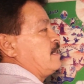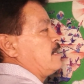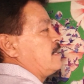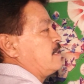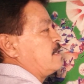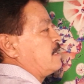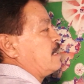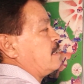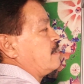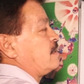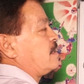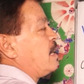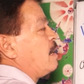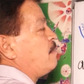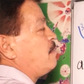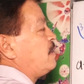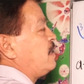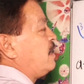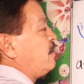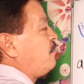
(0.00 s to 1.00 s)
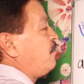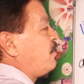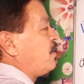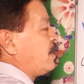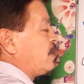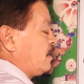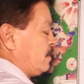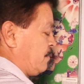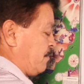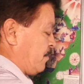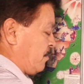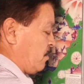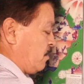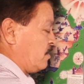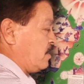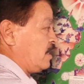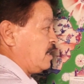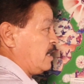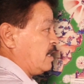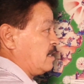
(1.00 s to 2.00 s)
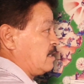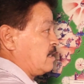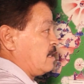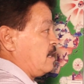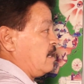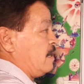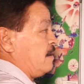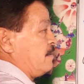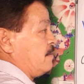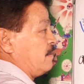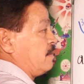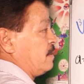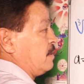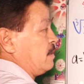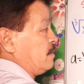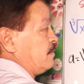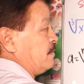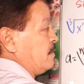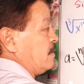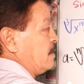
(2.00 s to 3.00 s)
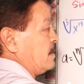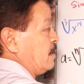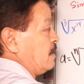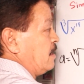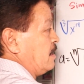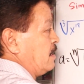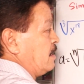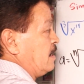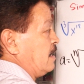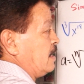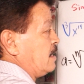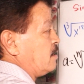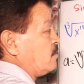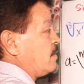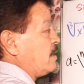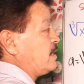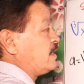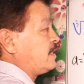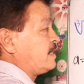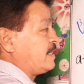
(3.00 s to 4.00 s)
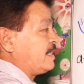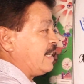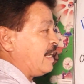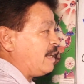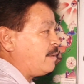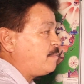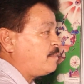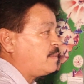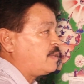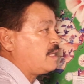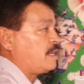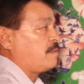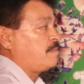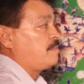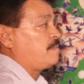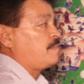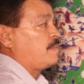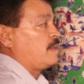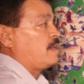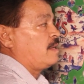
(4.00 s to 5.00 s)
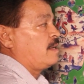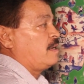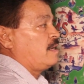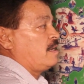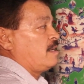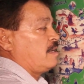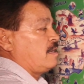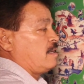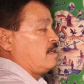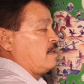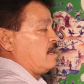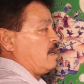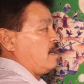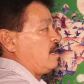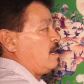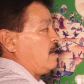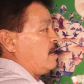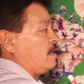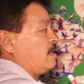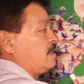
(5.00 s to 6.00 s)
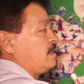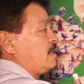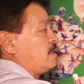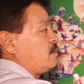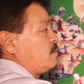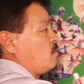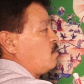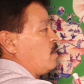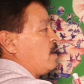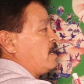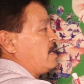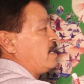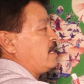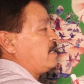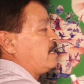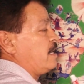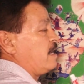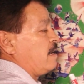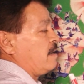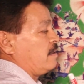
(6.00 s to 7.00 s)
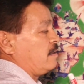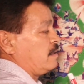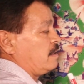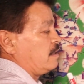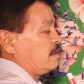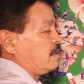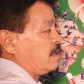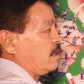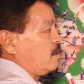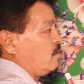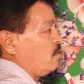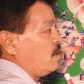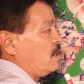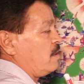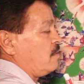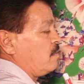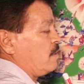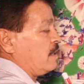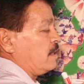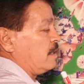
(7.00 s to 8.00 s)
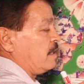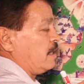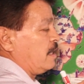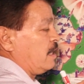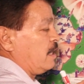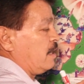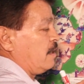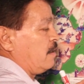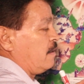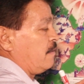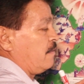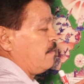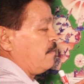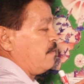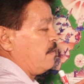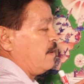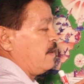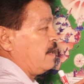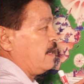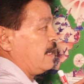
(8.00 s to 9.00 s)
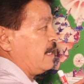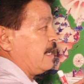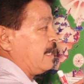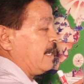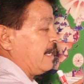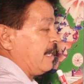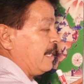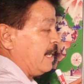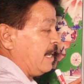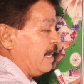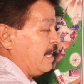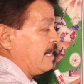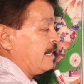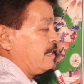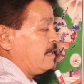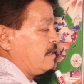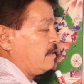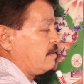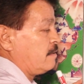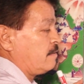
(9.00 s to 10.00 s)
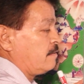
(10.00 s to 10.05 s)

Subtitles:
So some difference from this. Let's write same thing. This is one idea. This is another one. If n